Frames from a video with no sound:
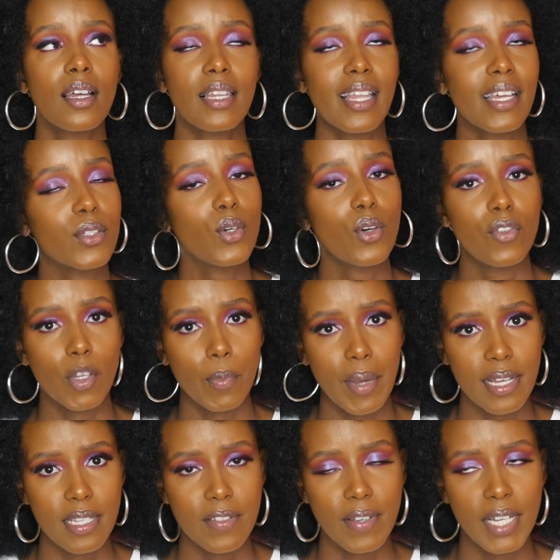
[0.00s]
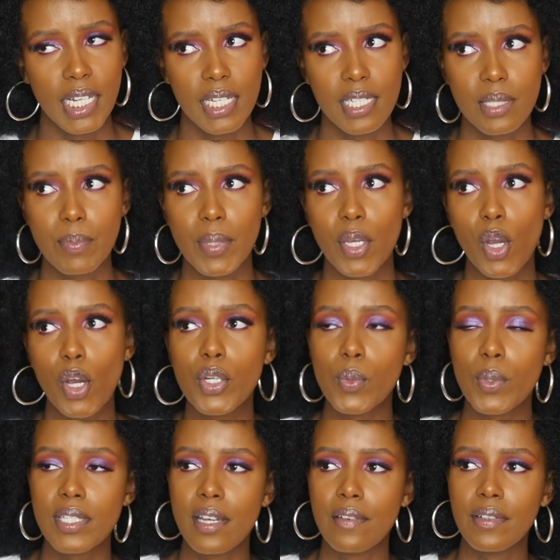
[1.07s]
let go of your past failures. Beyond
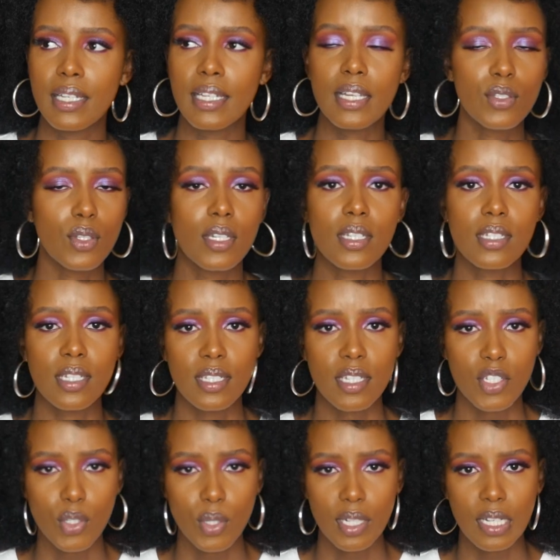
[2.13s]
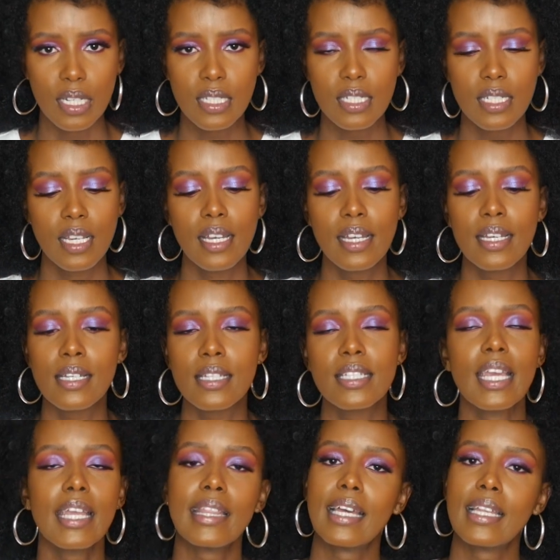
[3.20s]
whatever lesson it is that you learned,
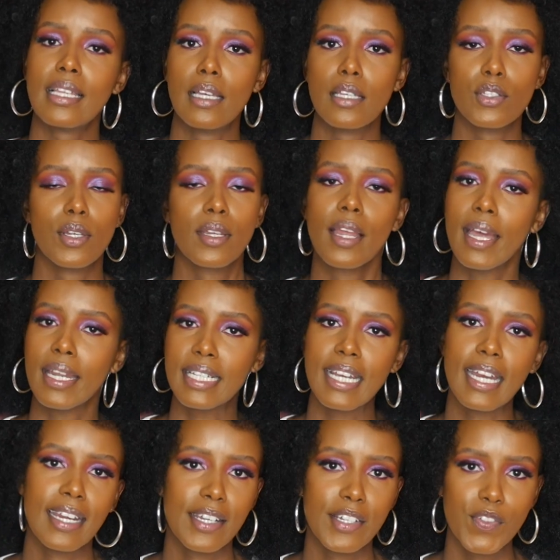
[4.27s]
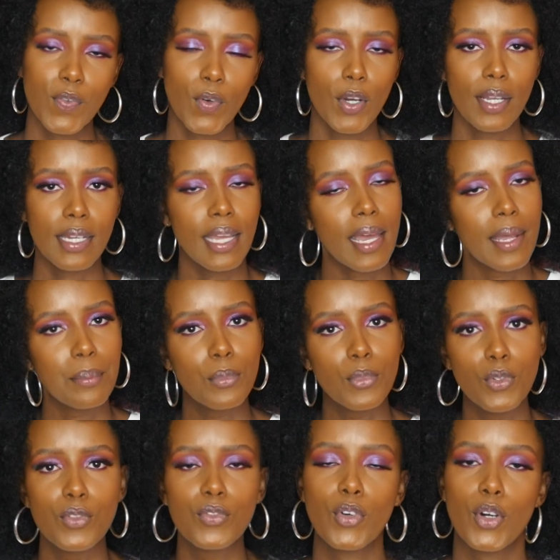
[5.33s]
take that lesson and carry it forward and
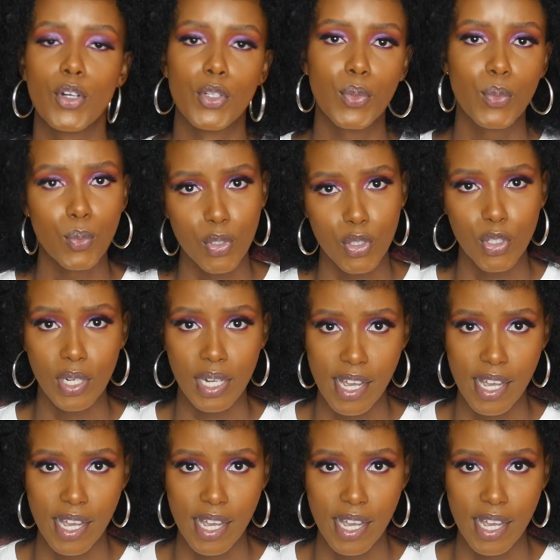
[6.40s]
move on with your